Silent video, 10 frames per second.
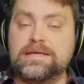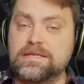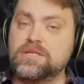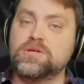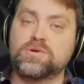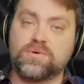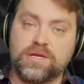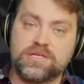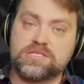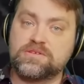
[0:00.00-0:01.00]
in
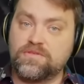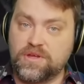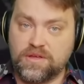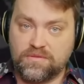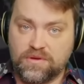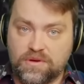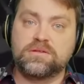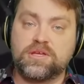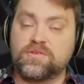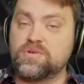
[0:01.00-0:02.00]
Ukrainian's favor.
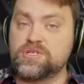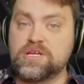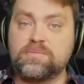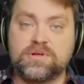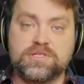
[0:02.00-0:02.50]
Like, for example,